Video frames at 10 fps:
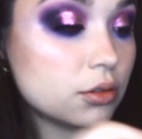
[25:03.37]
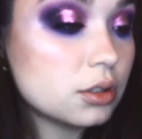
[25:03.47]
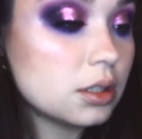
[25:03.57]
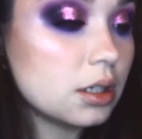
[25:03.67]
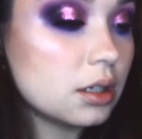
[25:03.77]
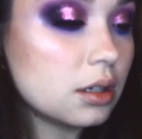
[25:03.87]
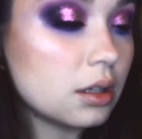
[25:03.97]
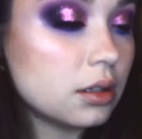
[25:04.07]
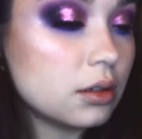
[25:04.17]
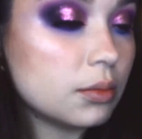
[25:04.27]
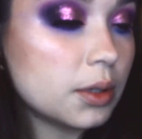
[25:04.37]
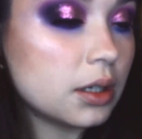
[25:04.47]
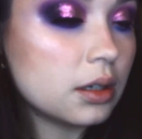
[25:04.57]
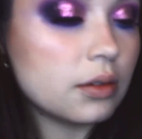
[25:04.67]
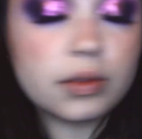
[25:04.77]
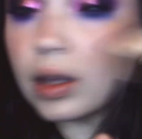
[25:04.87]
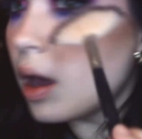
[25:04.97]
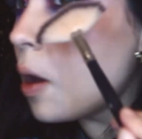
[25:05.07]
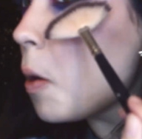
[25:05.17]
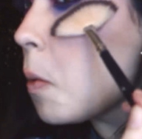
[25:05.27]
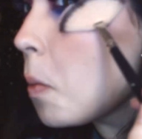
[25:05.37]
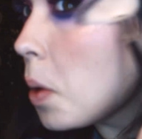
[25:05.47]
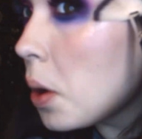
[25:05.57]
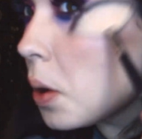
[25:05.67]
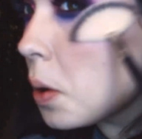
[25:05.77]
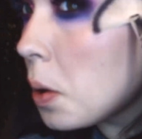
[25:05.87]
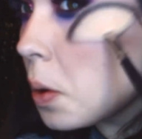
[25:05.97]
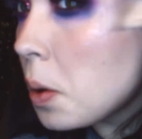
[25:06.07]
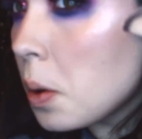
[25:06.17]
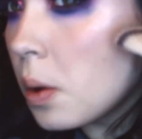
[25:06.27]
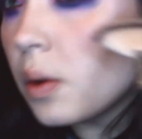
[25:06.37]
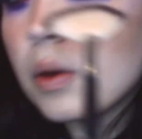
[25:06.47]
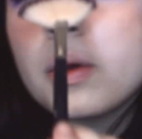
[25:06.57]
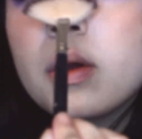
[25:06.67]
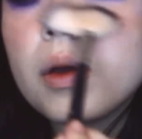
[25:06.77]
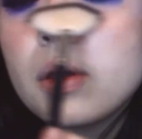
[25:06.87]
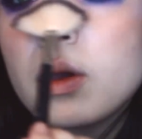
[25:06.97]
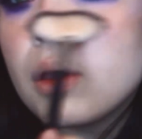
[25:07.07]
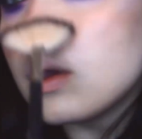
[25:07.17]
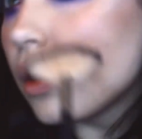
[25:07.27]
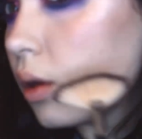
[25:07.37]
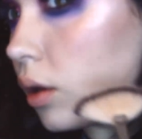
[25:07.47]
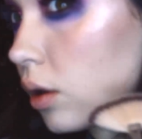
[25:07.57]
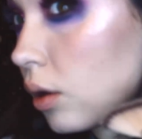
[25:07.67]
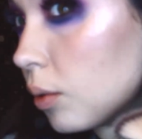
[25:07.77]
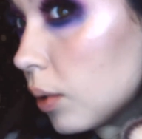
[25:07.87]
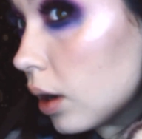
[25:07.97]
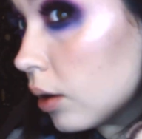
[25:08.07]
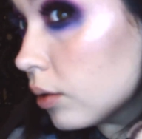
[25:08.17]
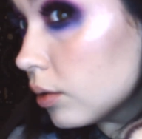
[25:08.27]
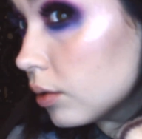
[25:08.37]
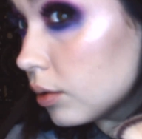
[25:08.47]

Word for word: Just to get a little bit of that weird, oh wow.